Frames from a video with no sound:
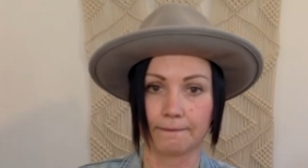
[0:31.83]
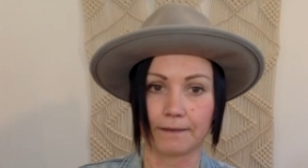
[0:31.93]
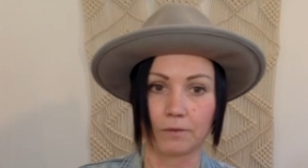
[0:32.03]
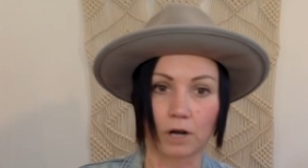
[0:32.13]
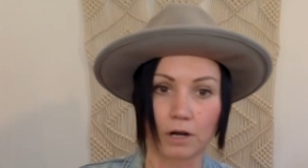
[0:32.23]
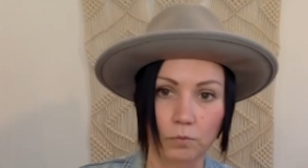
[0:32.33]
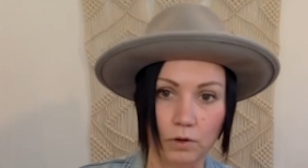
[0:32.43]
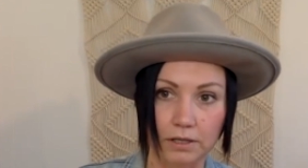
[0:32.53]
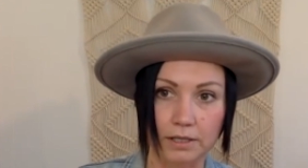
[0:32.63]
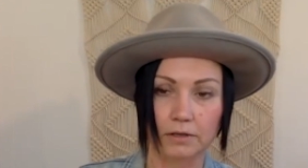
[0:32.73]
that we're
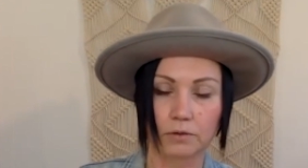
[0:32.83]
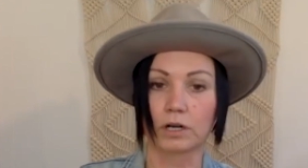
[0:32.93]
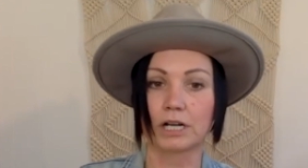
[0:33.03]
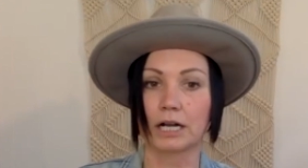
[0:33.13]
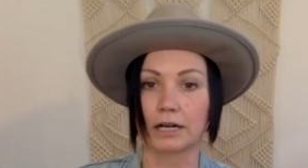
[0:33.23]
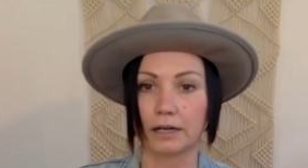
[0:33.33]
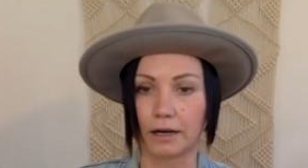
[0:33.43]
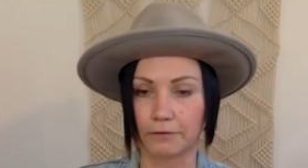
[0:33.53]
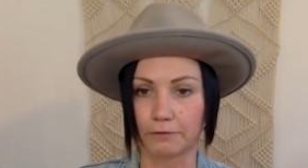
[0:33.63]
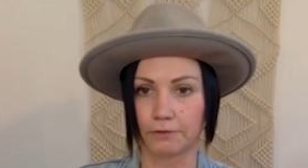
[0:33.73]
unworthy, we're not
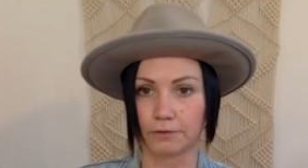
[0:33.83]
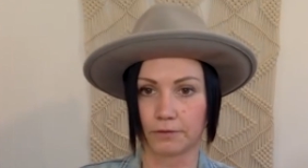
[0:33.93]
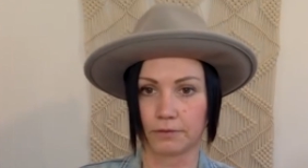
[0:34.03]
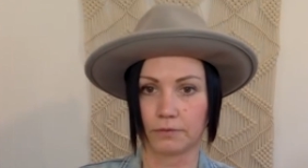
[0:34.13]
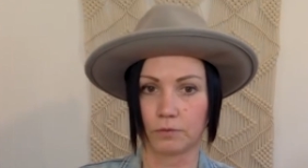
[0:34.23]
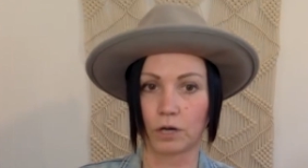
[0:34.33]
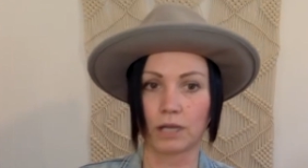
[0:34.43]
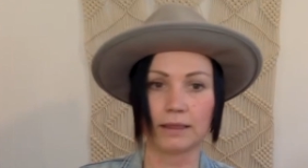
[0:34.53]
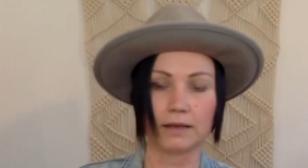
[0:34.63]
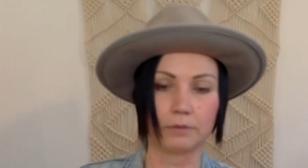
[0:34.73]
enough, we're
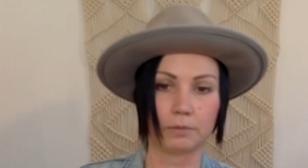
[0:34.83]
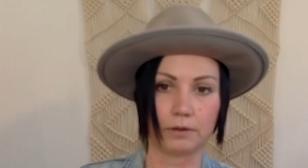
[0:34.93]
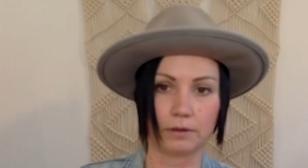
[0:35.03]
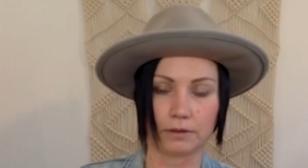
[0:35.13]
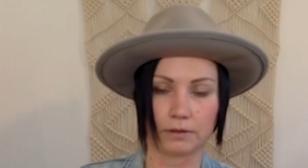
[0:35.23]
unlovable.